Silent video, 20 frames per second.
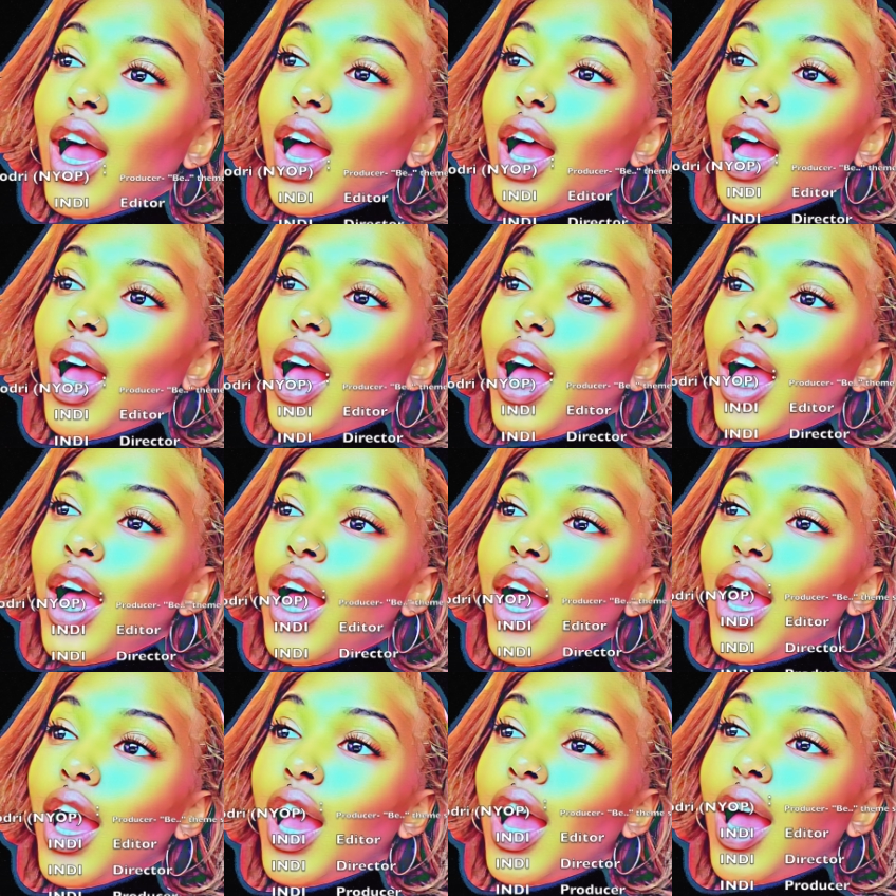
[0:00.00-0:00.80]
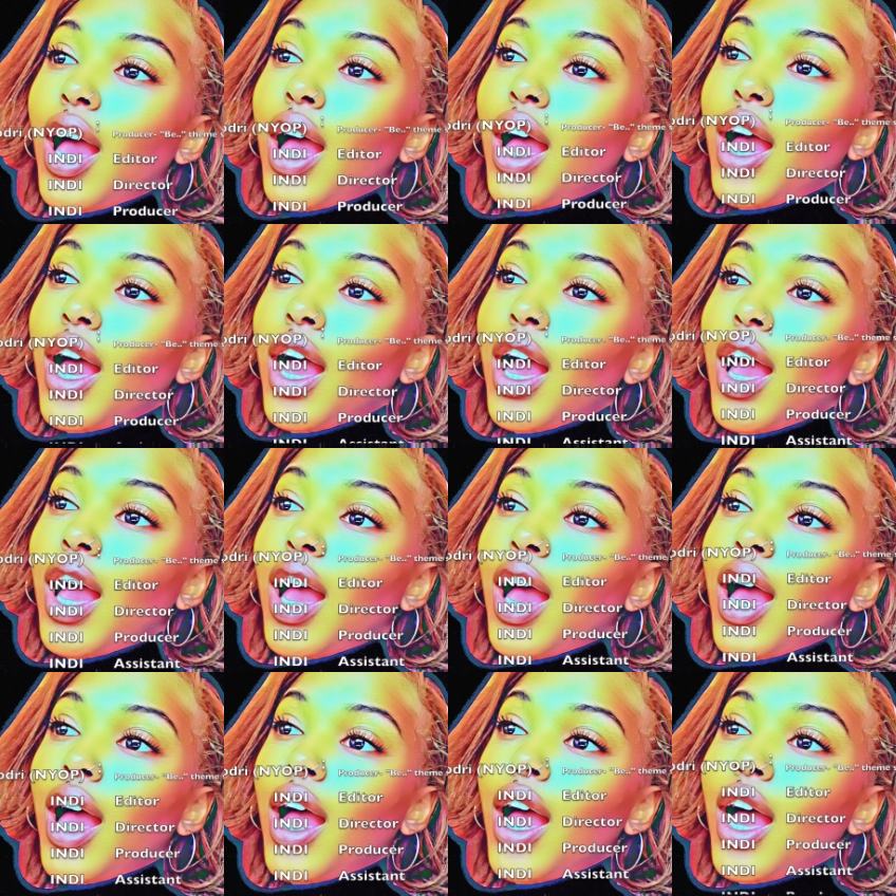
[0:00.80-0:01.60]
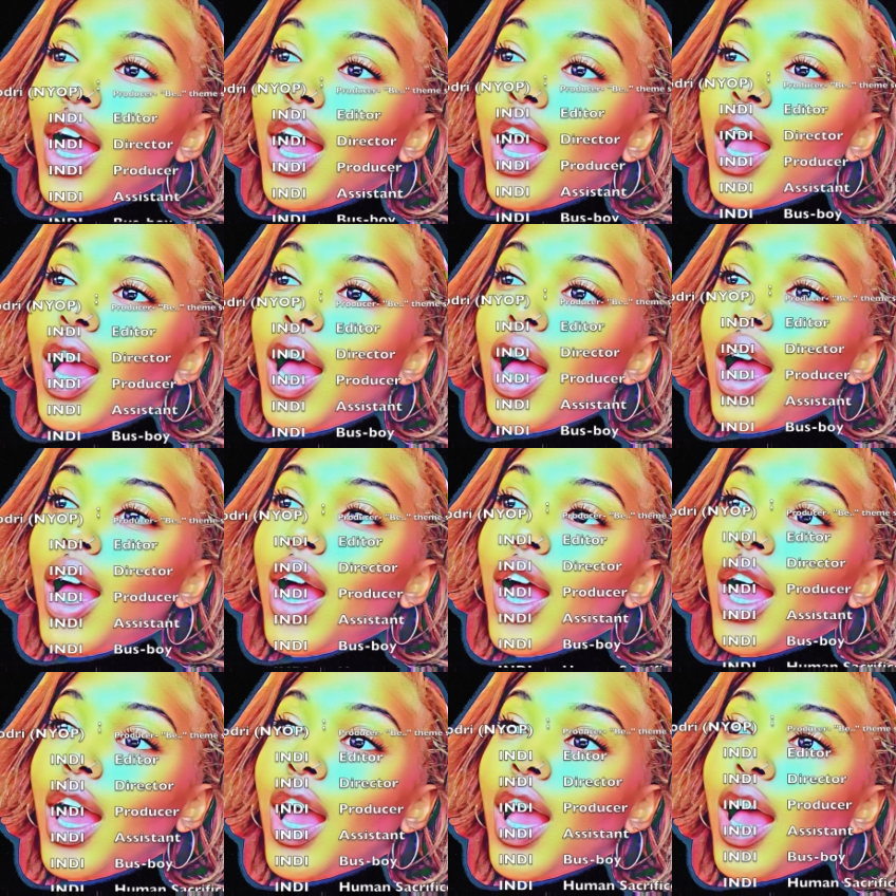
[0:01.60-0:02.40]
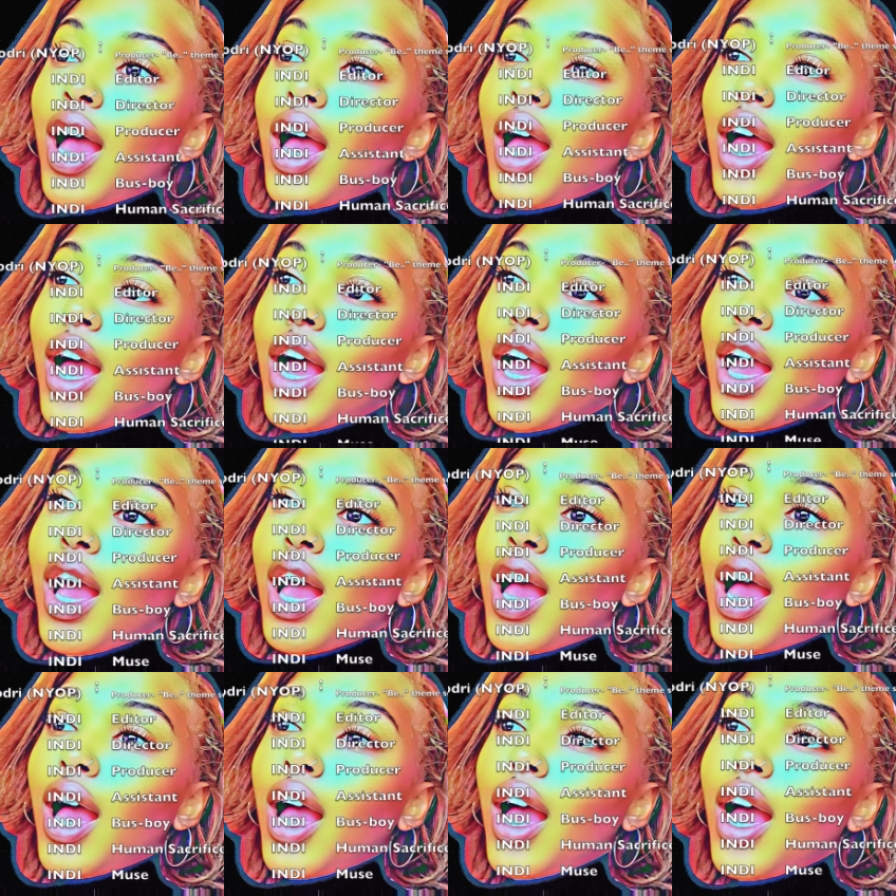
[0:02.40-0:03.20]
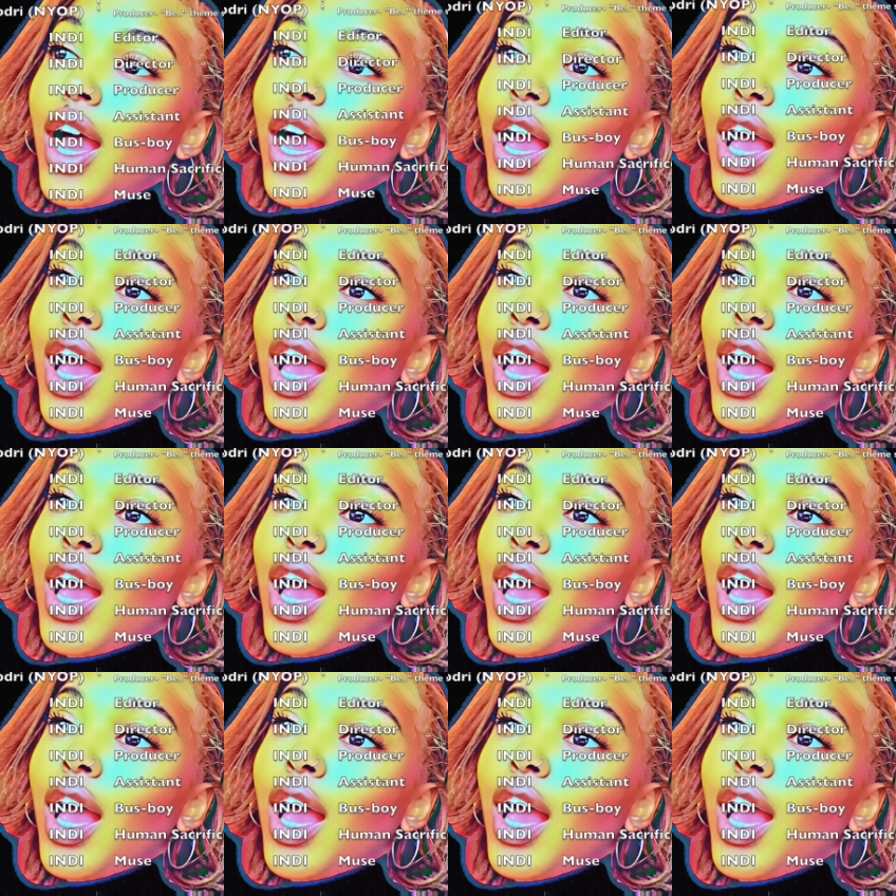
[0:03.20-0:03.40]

that listened. I really enjoyed making this video,